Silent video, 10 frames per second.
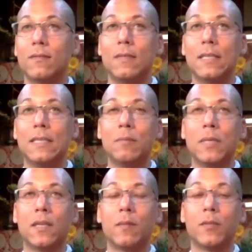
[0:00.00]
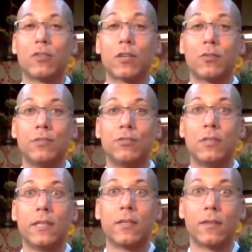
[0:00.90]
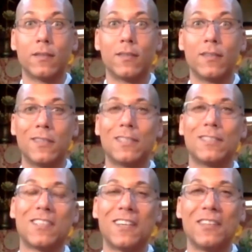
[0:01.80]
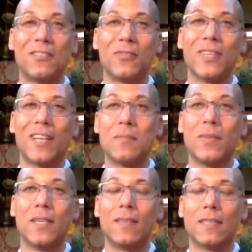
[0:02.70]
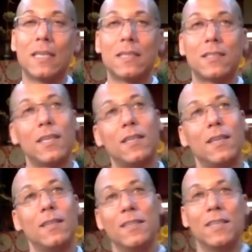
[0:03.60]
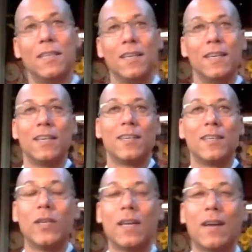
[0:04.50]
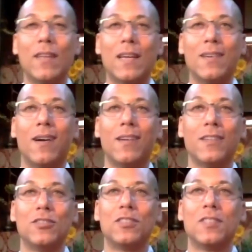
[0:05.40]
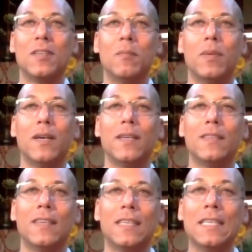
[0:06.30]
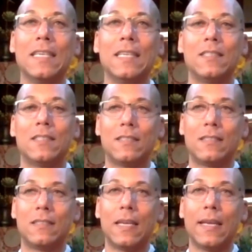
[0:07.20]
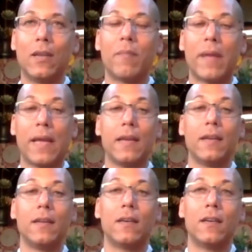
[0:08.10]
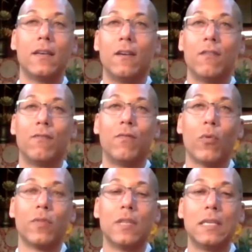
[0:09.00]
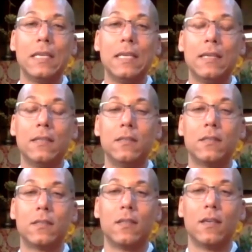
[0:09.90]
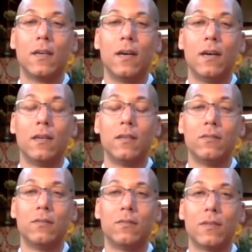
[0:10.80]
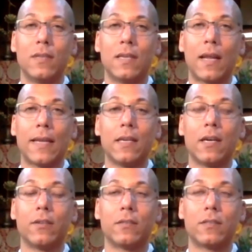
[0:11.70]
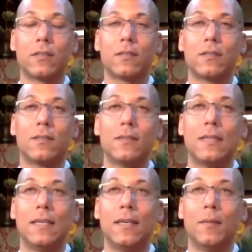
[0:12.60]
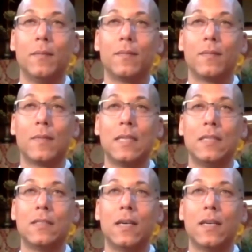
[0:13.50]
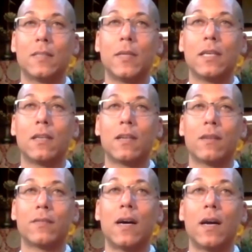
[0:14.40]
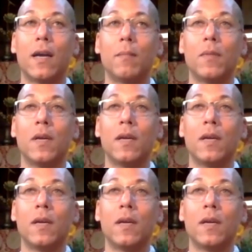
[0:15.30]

he didn't become a structural engineer suddenly through enlightenment. That's not to say that you wouldn't have that knowledge, but again, it's tailor made for the needs of enlightening others. Um, he's not spending a lot of time